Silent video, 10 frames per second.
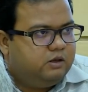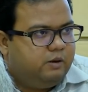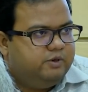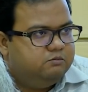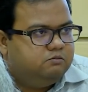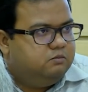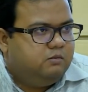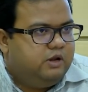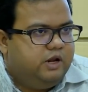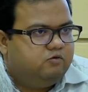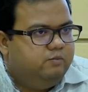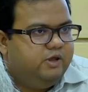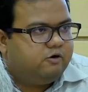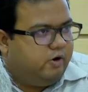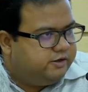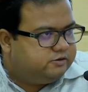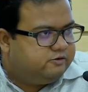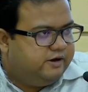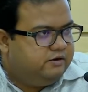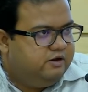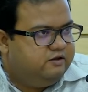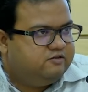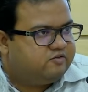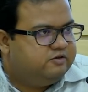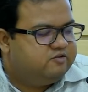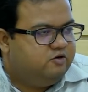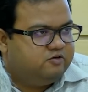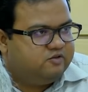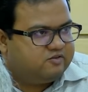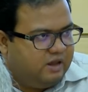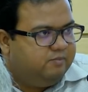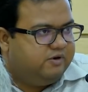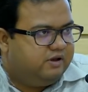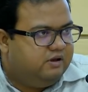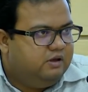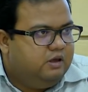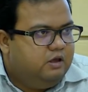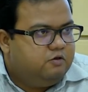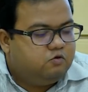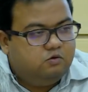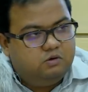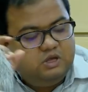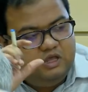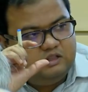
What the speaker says: I mean, it will be a riot, right? It's not just happening. So